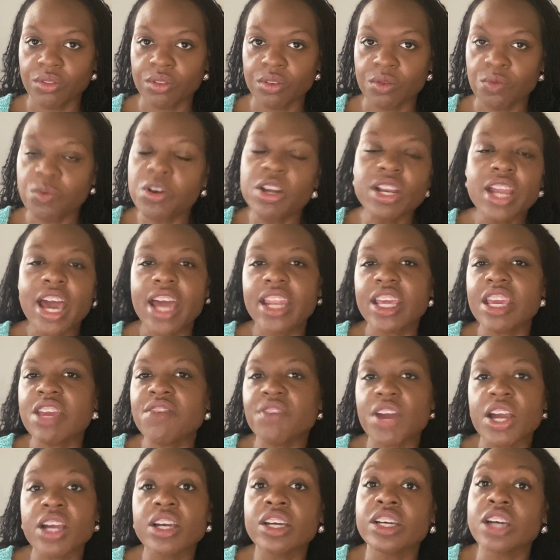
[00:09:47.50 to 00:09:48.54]
We're not
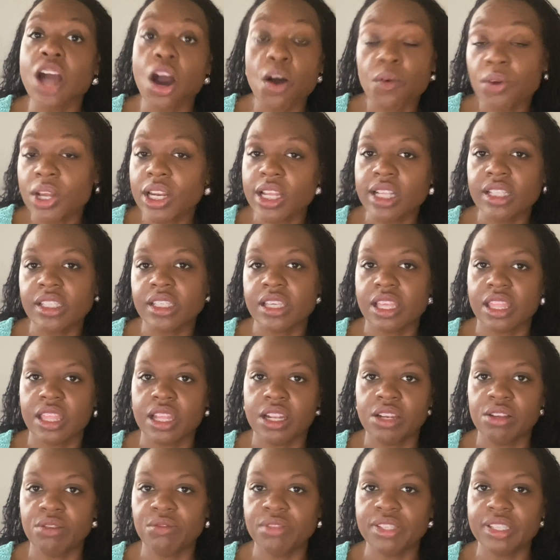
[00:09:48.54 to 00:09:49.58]
even going into the
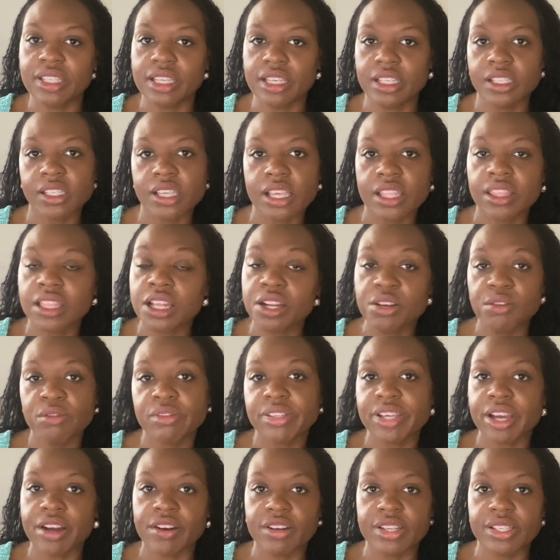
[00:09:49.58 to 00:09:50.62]
new season, the new
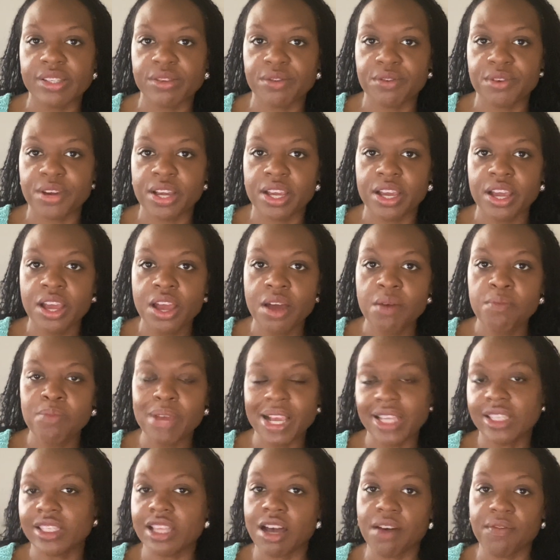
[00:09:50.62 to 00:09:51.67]
territory,
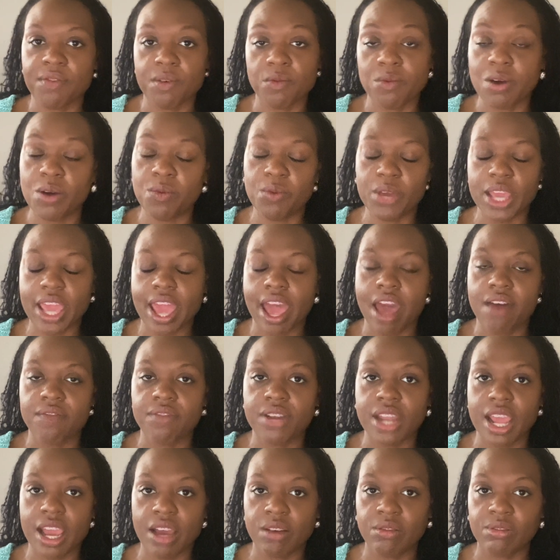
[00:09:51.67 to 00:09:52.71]
based off of what we have
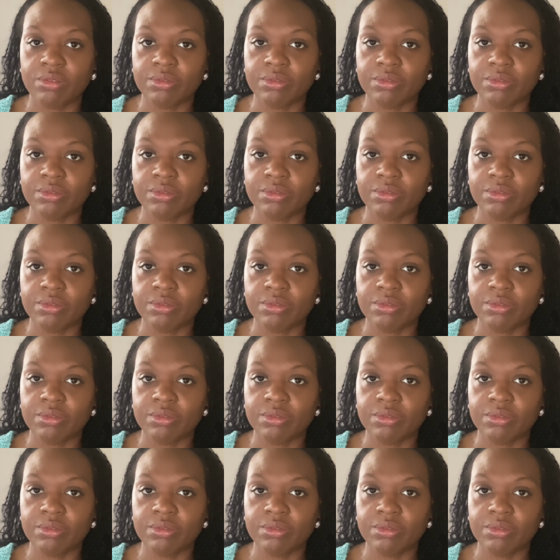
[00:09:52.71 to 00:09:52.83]
now.